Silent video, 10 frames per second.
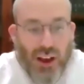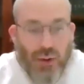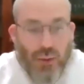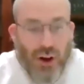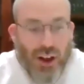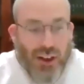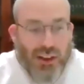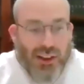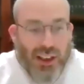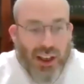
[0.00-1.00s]
It
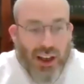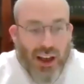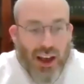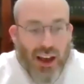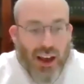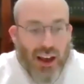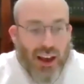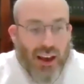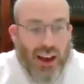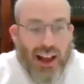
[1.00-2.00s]
was
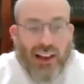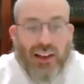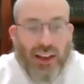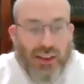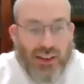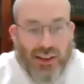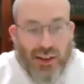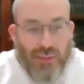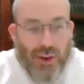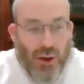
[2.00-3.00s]
a
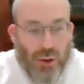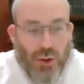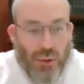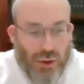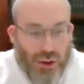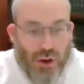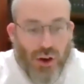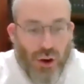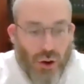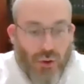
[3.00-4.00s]
Hellenist who
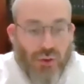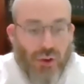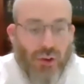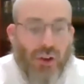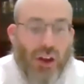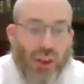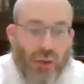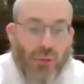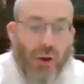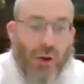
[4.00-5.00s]
took over
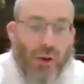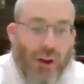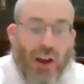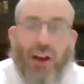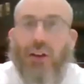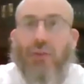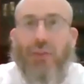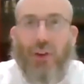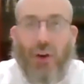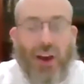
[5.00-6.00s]
the role
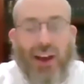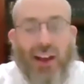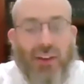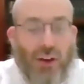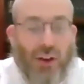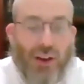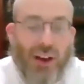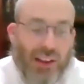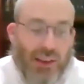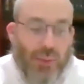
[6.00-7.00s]
of Kohen Gadol
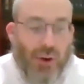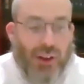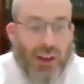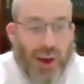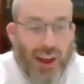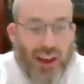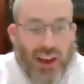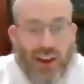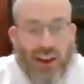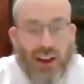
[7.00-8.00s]
as appointed by
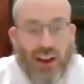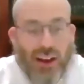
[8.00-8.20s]
king.